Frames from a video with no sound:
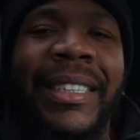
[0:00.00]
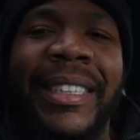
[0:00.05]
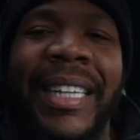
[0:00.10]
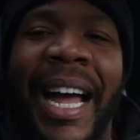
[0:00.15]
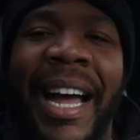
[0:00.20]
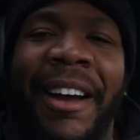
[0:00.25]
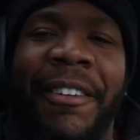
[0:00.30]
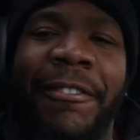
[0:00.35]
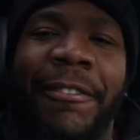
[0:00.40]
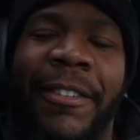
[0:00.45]

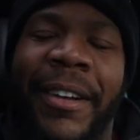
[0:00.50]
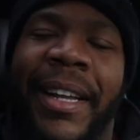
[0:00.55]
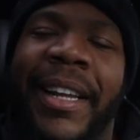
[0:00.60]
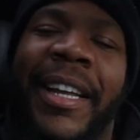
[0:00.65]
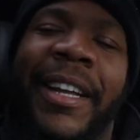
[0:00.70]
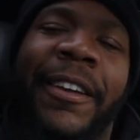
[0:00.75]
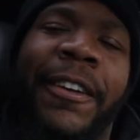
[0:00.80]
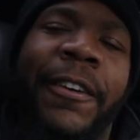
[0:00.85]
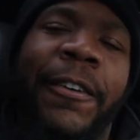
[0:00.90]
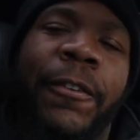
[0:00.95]
not
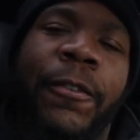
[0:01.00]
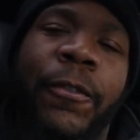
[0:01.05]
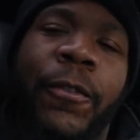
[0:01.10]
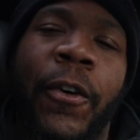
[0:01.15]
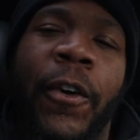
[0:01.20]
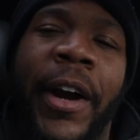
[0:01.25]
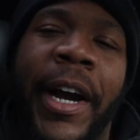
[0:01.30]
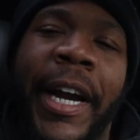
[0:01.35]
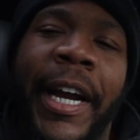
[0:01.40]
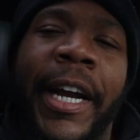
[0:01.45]
really
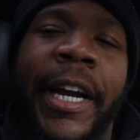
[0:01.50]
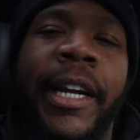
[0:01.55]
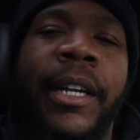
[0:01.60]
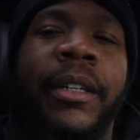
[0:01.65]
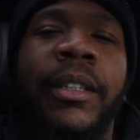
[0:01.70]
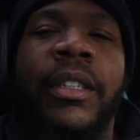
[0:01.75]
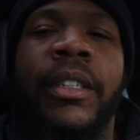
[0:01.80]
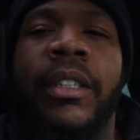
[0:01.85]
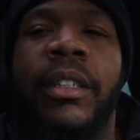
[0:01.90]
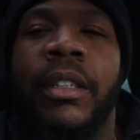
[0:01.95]
for a
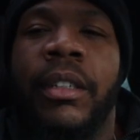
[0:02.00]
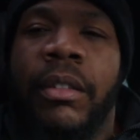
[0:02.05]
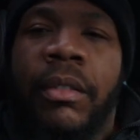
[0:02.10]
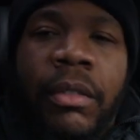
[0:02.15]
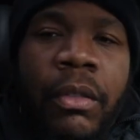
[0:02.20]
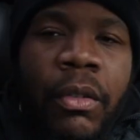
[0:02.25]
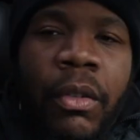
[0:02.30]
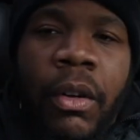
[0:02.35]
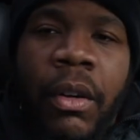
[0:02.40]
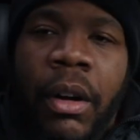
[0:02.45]

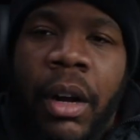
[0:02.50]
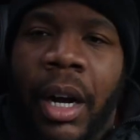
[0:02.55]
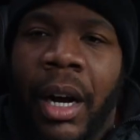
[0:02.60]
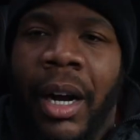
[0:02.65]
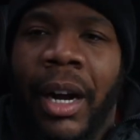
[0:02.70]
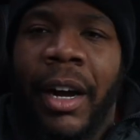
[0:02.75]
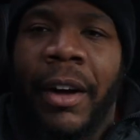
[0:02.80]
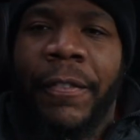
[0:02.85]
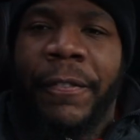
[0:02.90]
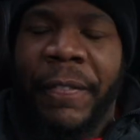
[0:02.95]

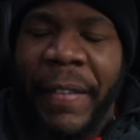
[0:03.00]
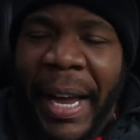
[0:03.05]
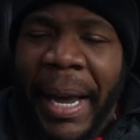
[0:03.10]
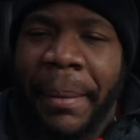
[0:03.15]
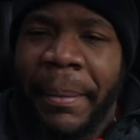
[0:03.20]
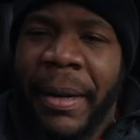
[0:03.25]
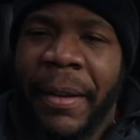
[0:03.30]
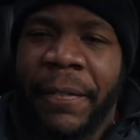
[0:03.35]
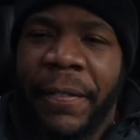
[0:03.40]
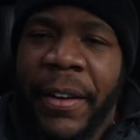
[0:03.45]

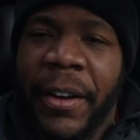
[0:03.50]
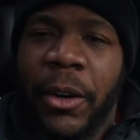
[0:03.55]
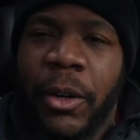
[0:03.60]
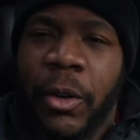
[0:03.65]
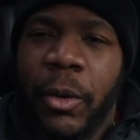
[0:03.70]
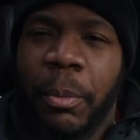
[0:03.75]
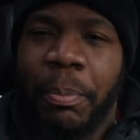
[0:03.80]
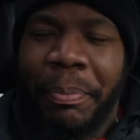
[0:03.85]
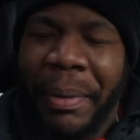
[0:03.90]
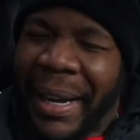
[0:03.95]
family
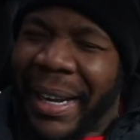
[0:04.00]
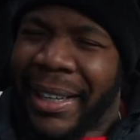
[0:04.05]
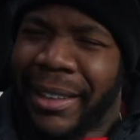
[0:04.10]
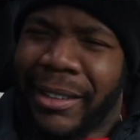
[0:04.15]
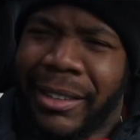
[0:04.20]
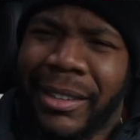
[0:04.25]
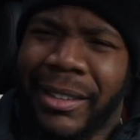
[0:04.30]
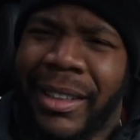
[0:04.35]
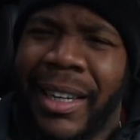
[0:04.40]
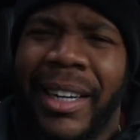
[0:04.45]
vehicle, but
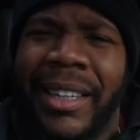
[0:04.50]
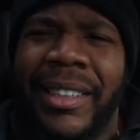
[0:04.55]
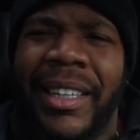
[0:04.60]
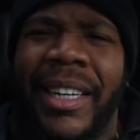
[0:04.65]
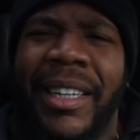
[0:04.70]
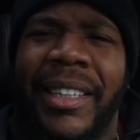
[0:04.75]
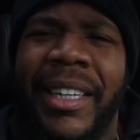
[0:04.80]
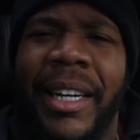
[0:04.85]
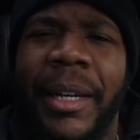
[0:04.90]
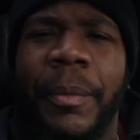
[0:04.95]

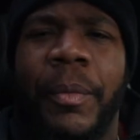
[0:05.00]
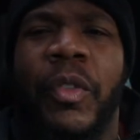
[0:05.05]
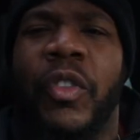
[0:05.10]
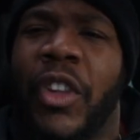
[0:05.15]
yeah.